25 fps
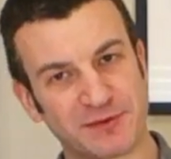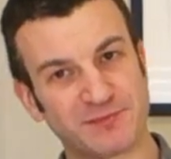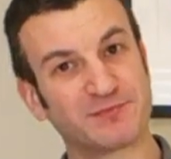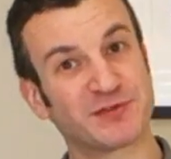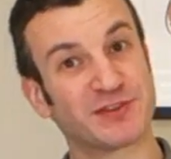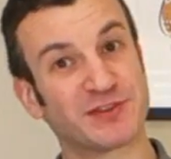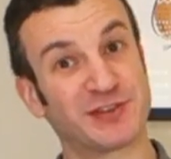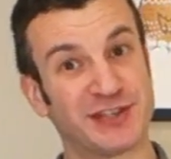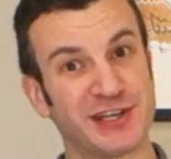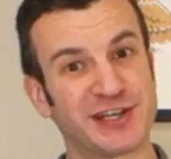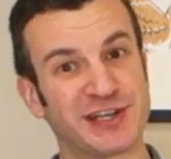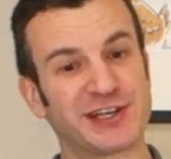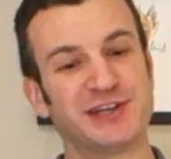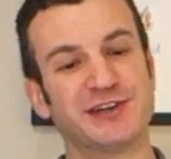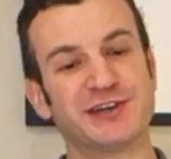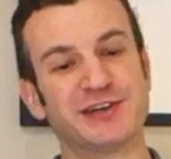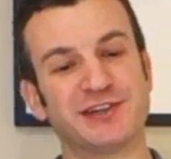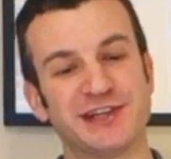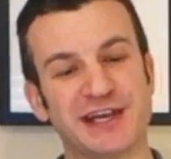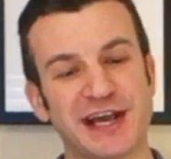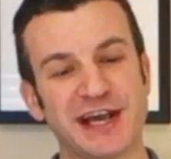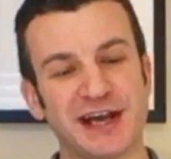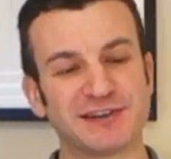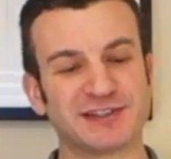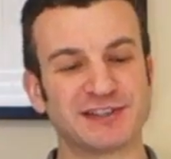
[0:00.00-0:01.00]
Sticky on
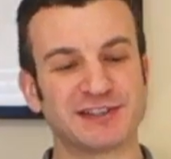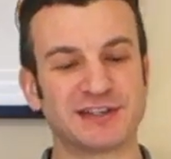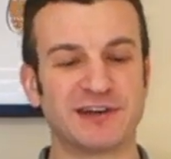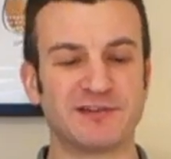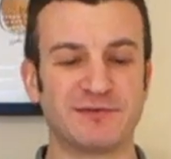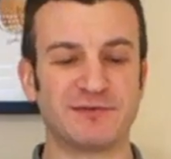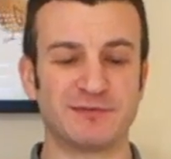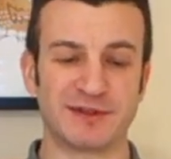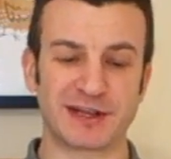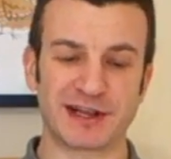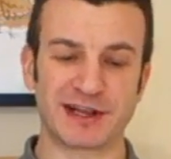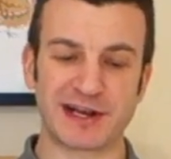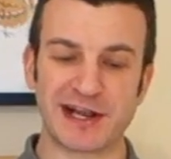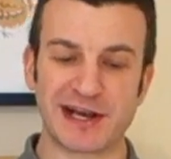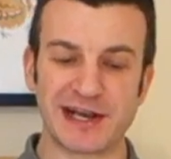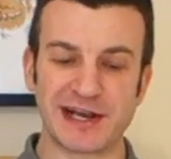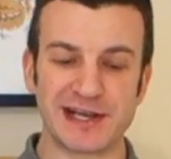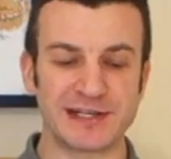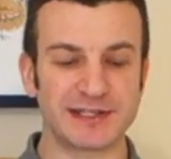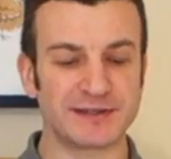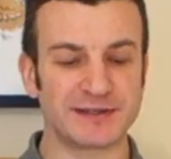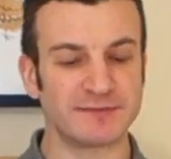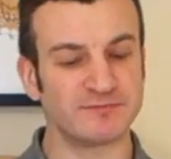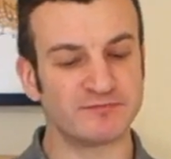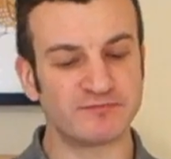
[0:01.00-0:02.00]
the outside from the
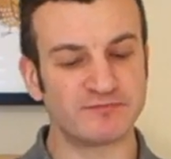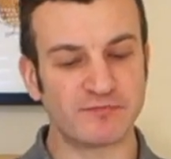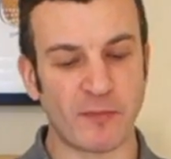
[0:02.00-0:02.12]
glaze,